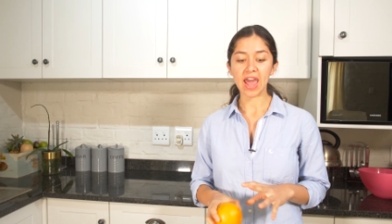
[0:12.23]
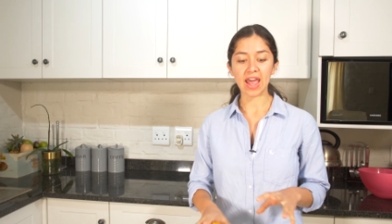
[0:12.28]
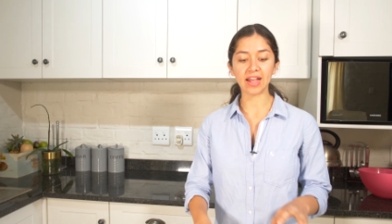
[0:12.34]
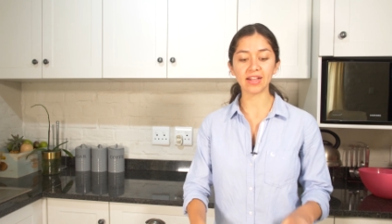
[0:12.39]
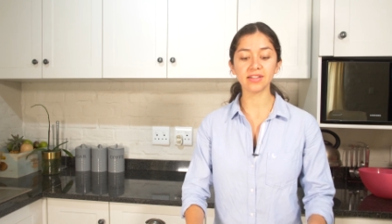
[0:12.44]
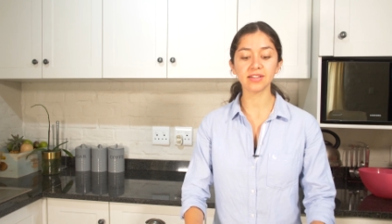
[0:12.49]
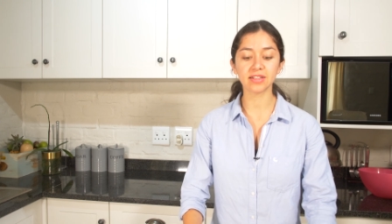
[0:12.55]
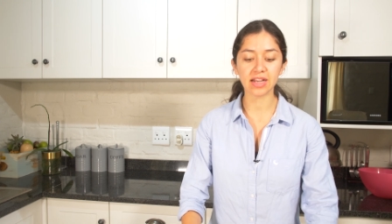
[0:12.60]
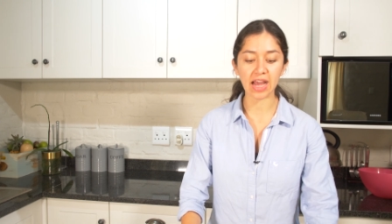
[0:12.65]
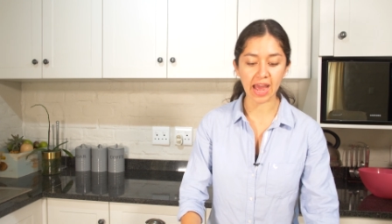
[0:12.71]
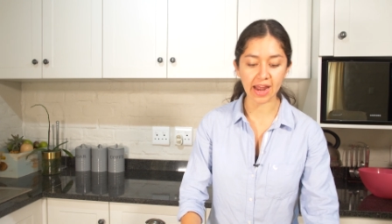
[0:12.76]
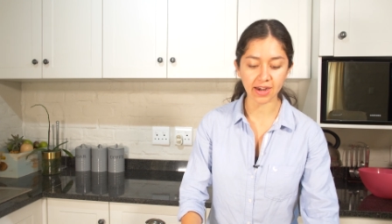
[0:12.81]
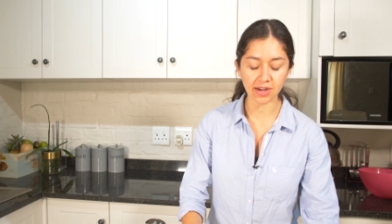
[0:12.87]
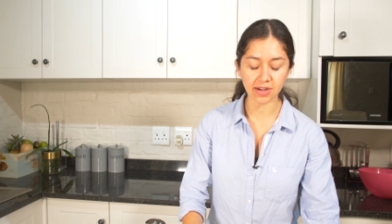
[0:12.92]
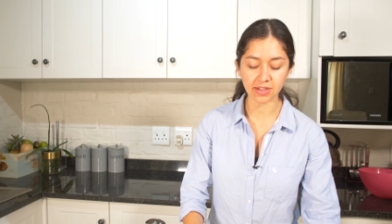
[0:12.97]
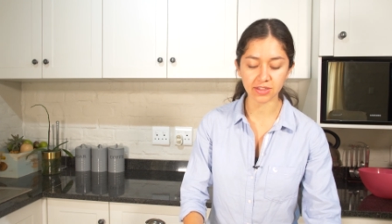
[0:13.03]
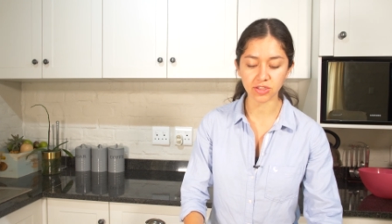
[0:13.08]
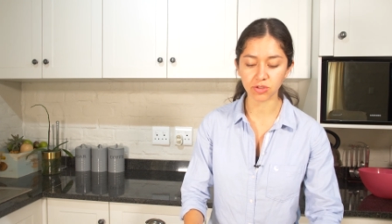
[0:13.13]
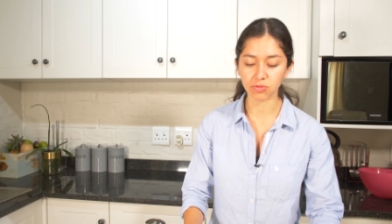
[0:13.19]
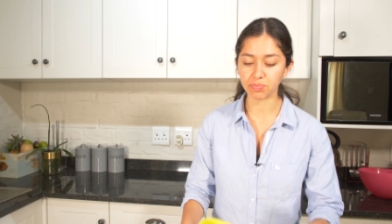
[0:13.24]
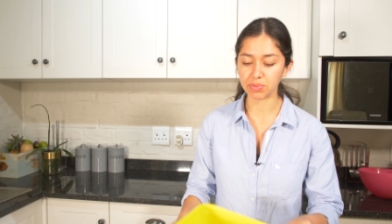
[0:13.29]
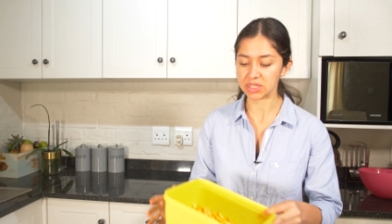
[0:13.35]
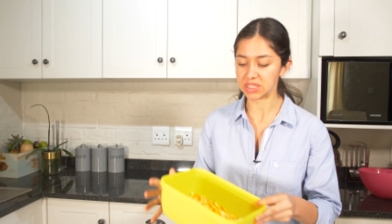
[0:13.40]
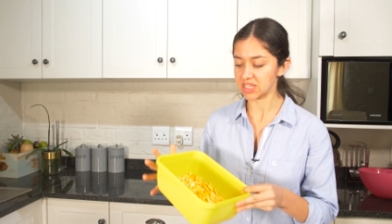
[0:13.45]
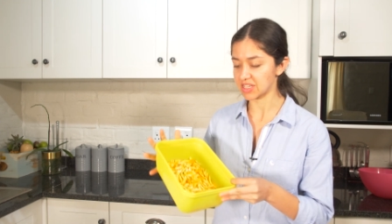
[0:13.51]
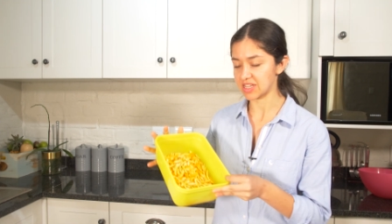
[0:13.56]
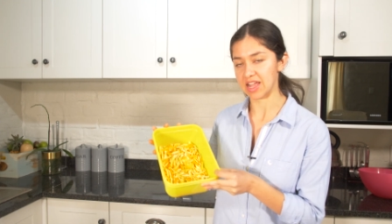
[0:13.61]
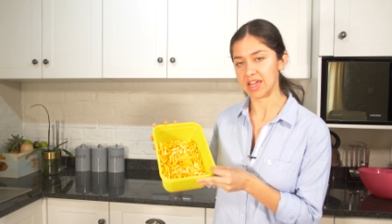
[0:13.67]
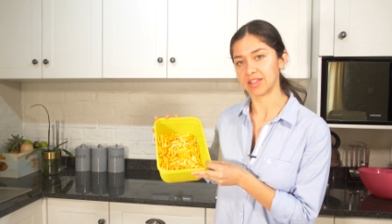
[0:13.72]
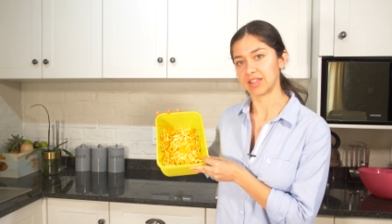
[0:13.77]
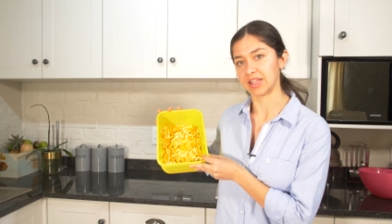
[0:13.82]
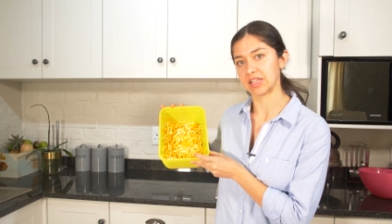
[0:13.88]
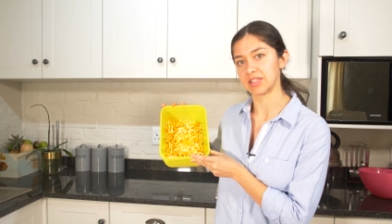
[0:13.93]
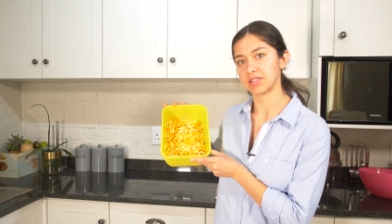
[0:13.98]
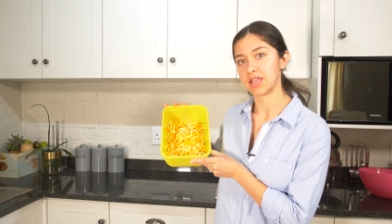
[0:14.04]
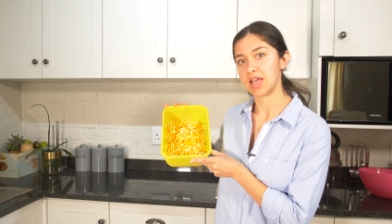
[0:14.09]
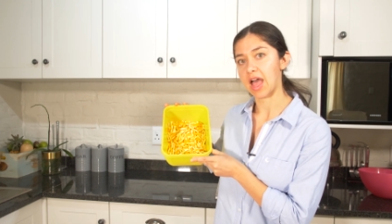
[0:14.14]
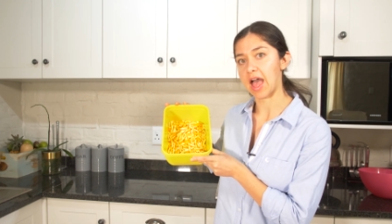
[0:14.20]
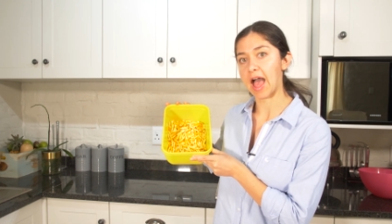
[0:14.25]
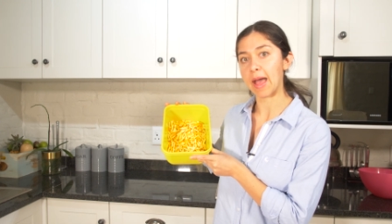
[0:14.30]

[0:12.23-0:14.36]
and cut it into pieces like this.